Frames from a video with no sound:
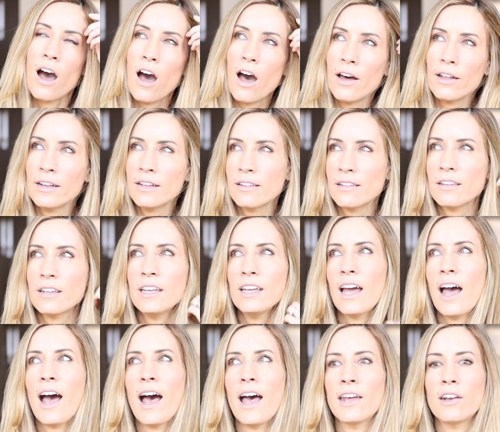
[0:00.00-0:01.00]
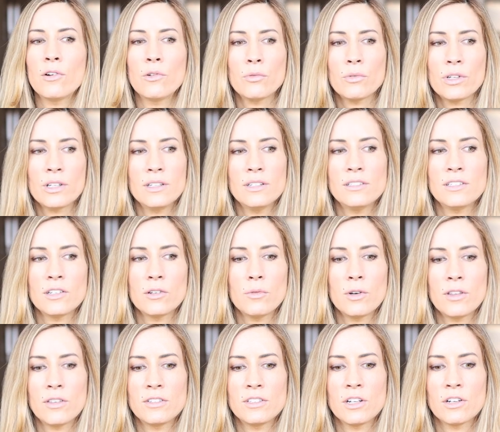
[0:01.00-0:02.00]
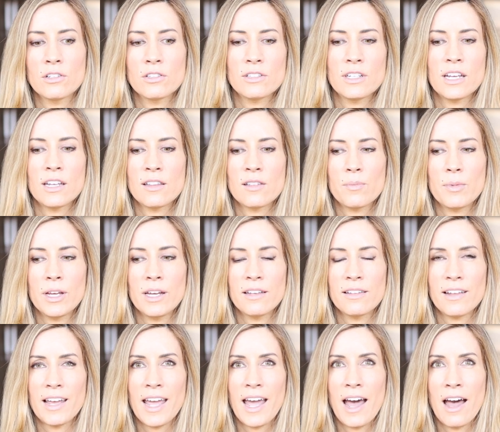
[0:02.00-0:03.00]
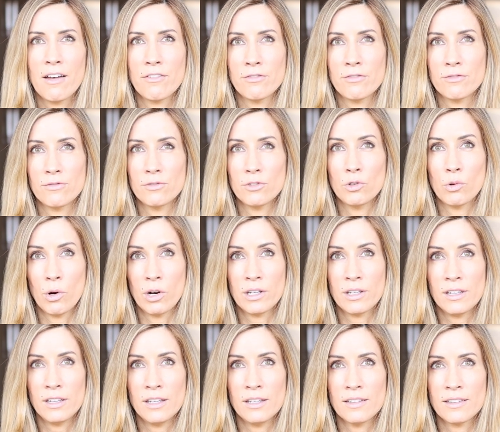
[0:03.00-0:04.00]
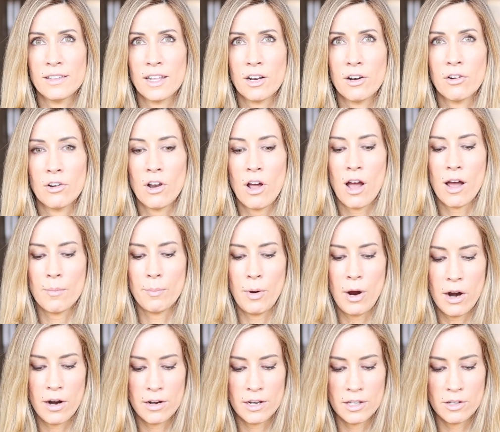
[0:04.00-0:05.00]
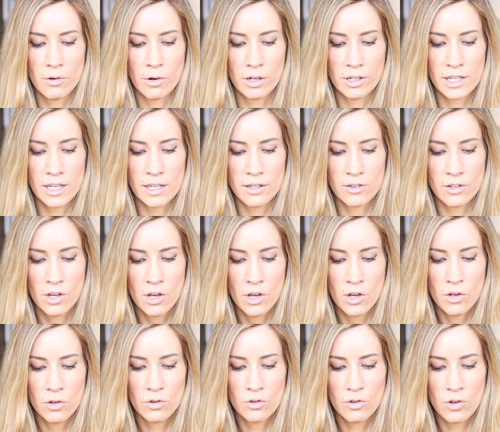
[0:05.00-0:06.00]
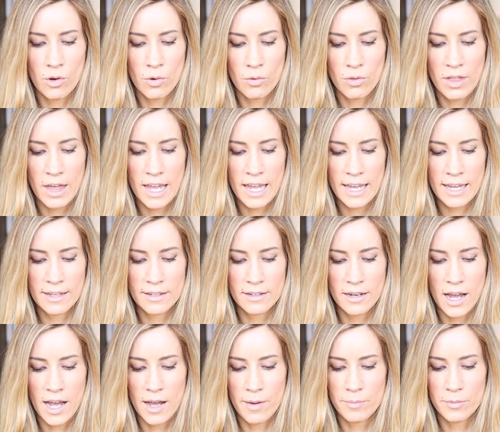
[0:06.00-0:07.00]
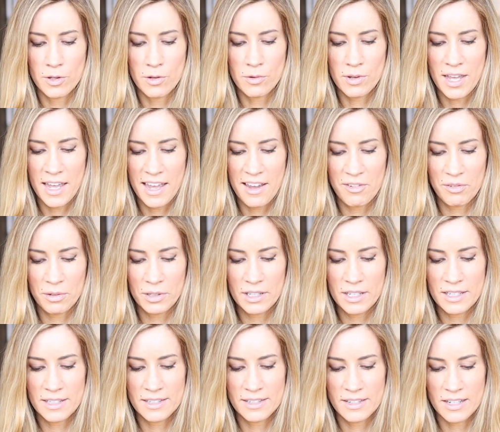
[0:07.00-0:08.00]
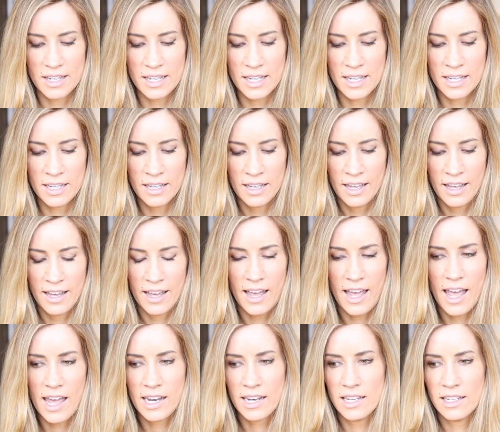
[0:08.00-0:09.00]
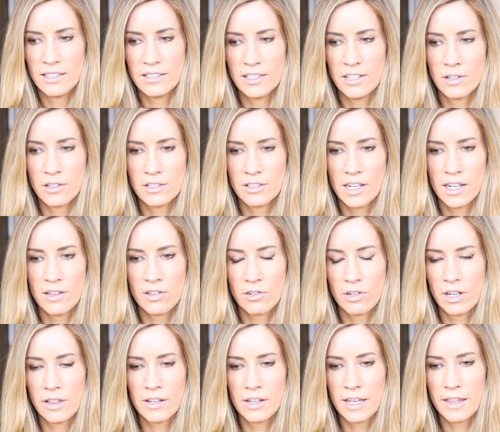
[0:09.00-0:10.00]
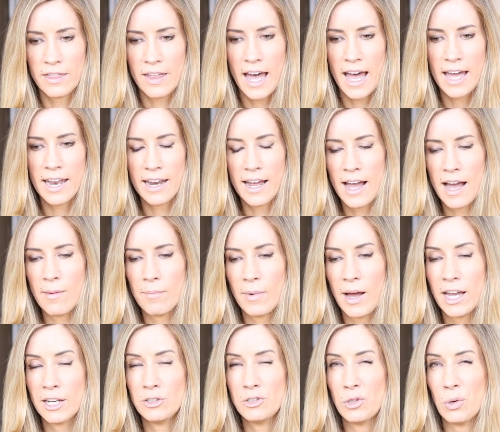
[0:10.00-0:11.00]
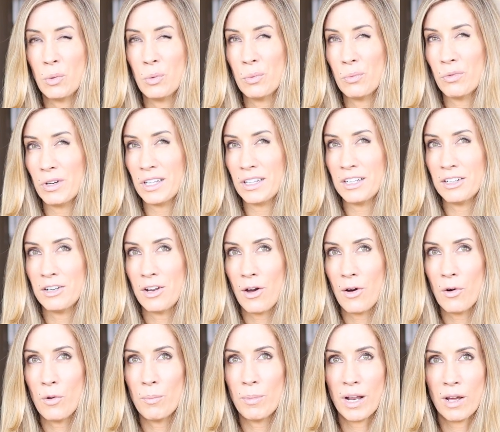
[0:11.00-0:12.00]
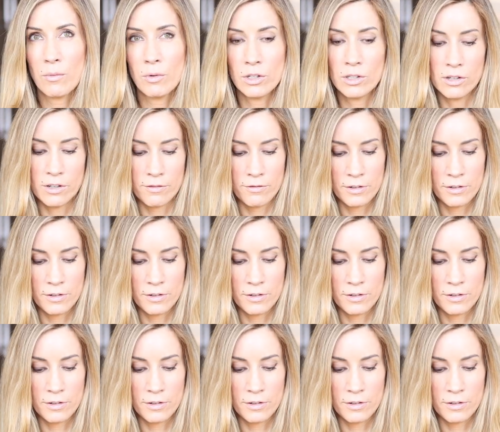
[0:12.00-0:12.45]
Honestly, I don't really deal with tear stains because I have Yorkies that are not party Yorkies, so they um, you can't really see any tear stains or anything like that. Um, I don't really know, but I would look